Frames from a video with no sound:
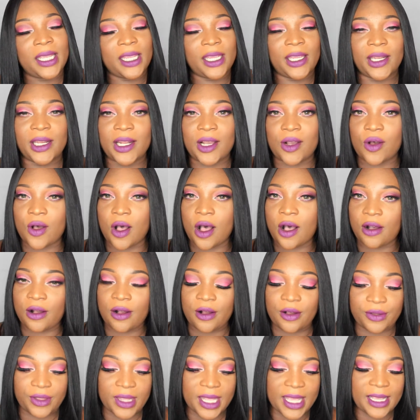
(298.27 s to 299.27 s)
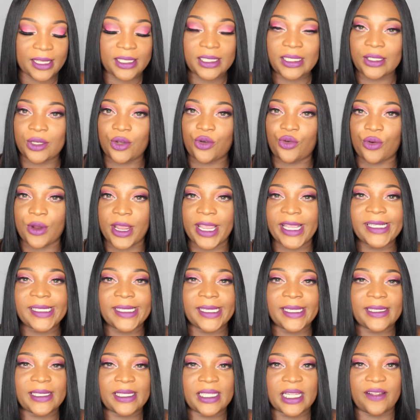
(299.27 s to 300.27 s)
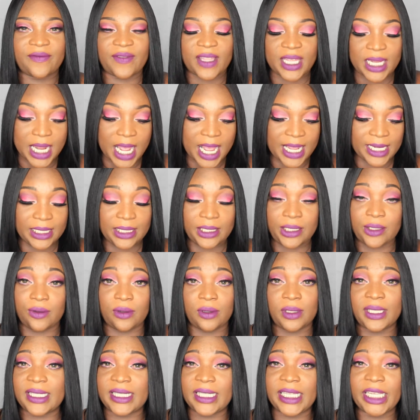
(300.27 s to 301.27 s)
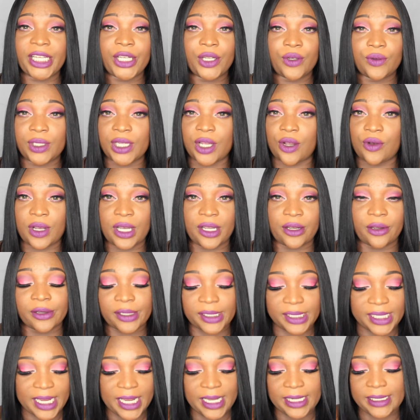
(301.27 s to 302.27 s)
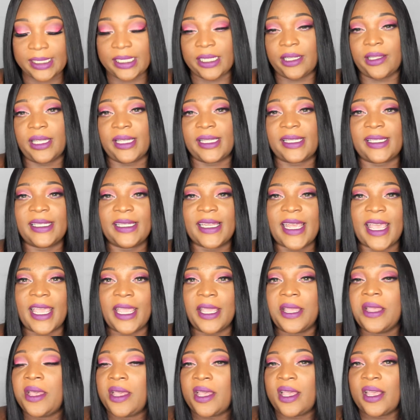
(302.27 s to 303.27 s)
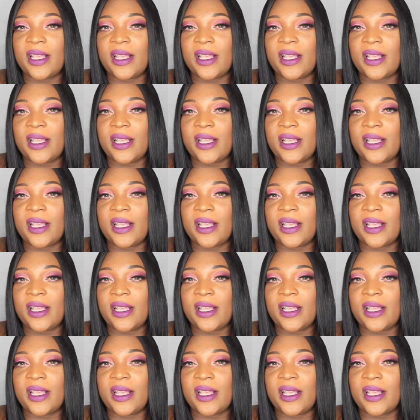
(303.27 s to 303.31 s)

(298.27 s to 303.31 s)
you know, all that's crazy stuff that I do still don't understand to this day.